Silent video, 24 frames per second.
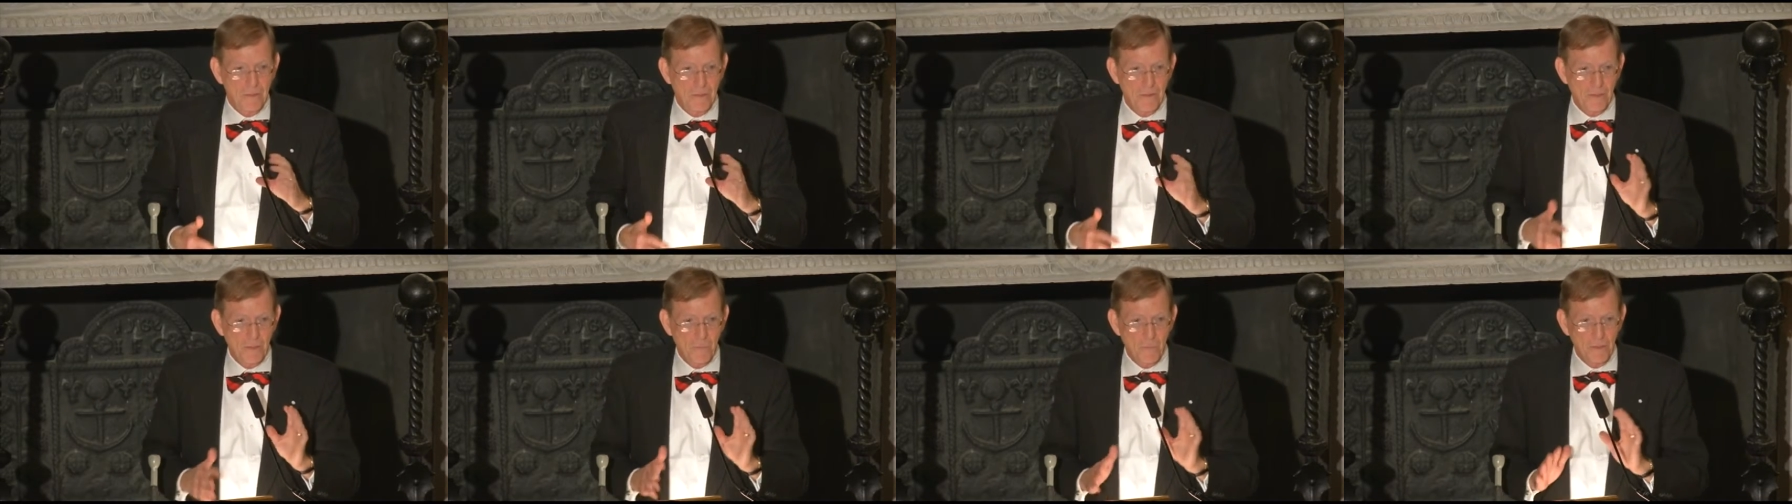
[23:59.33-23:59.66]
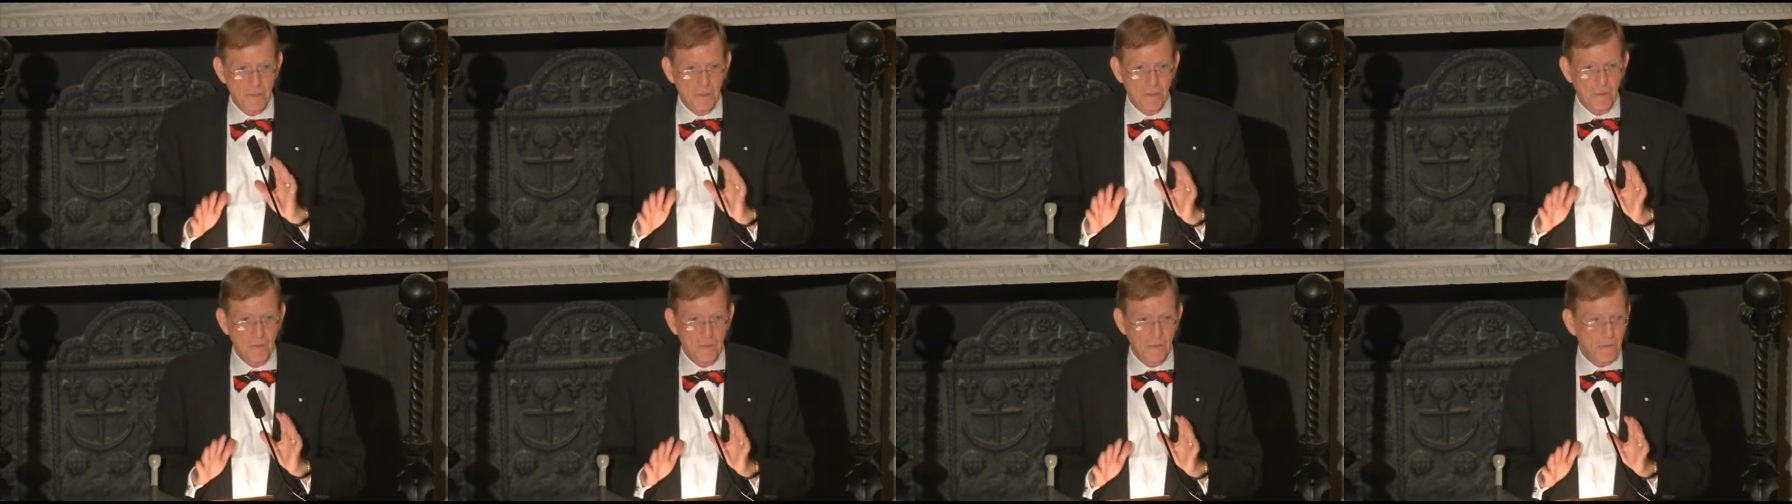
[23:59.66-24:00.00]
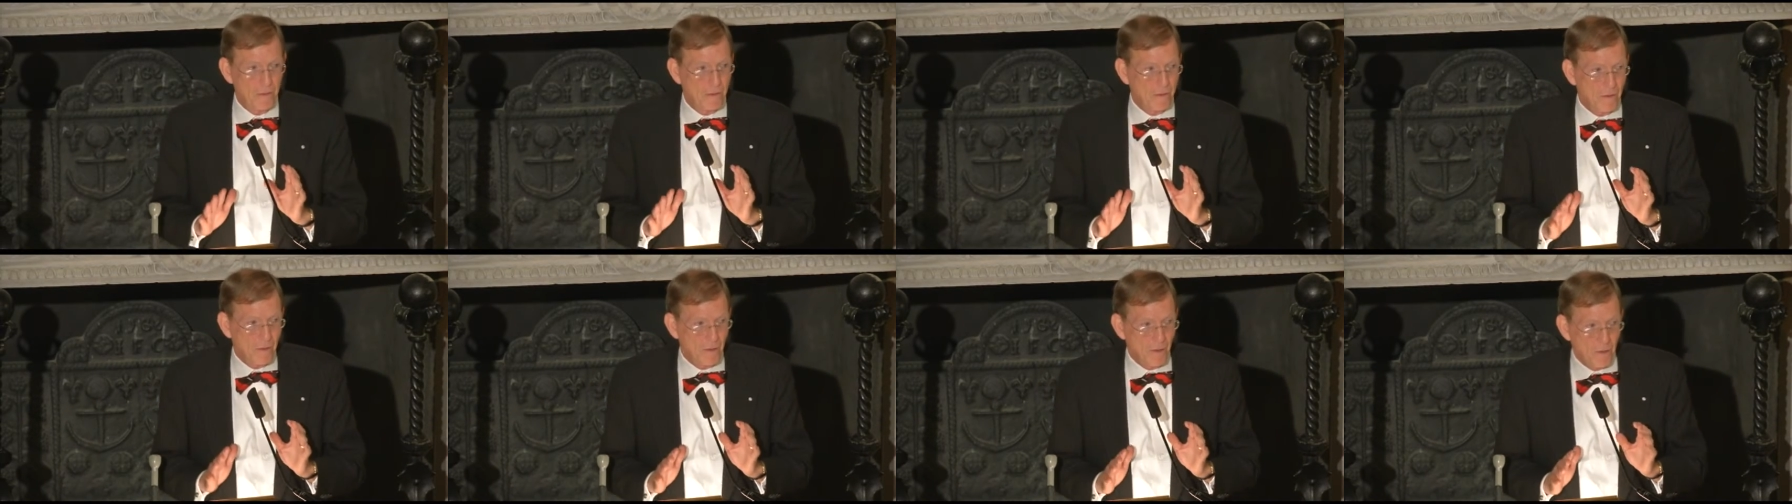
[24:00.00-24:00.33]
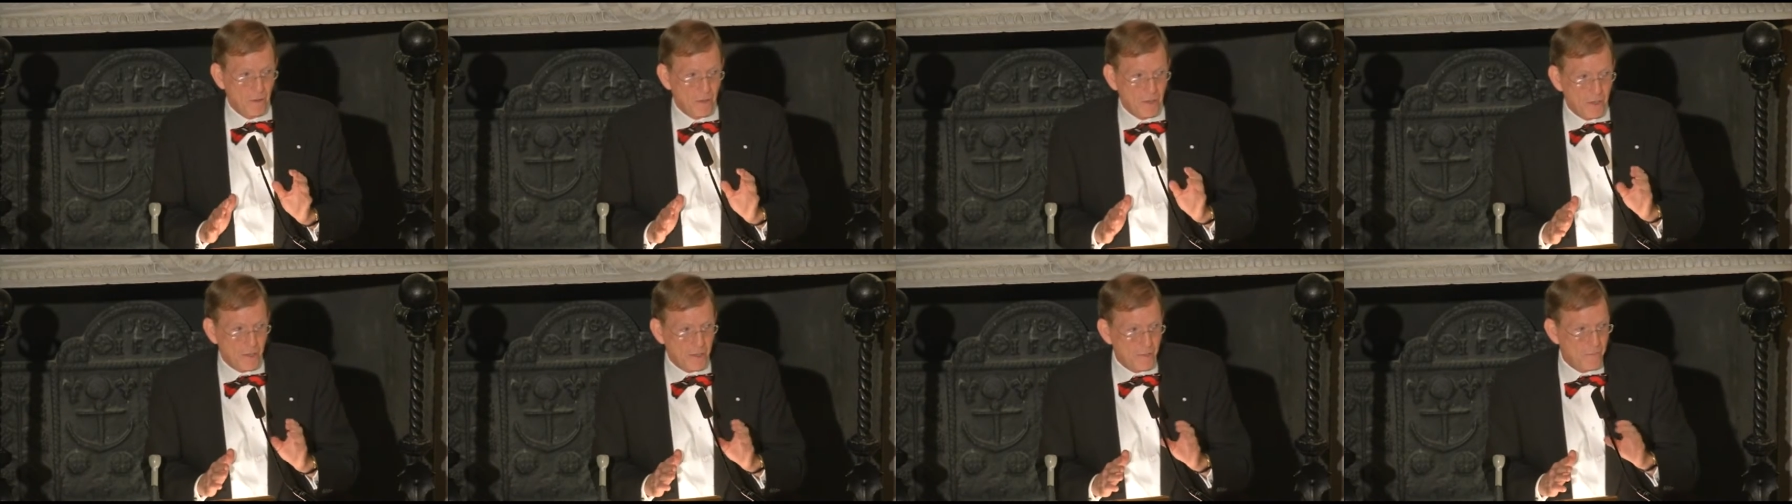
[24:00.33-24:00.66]
Something.
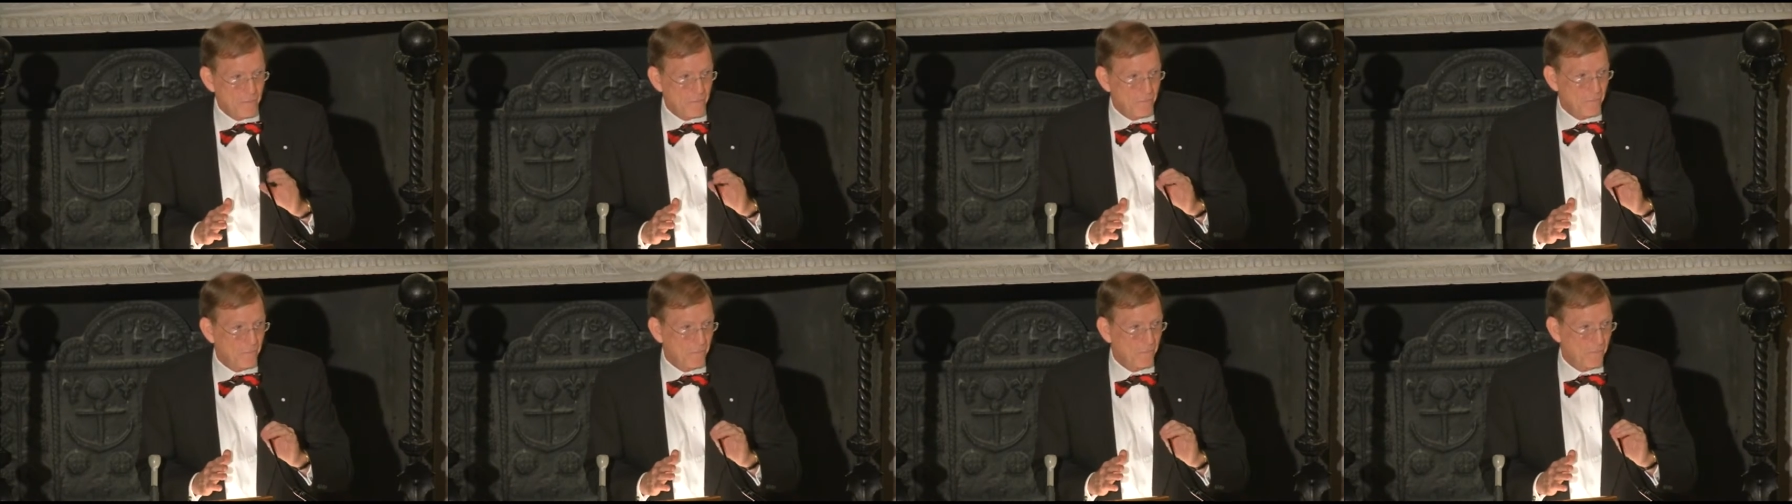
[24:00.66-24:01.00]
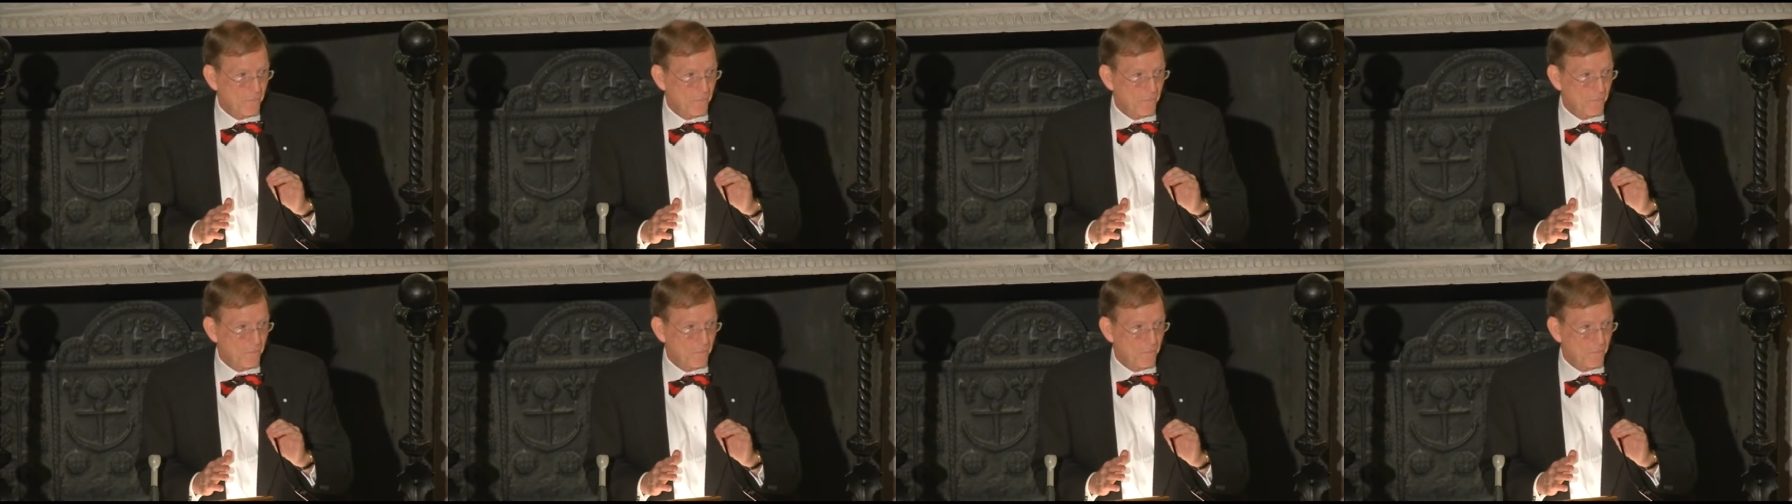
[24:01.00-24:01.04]
Okay.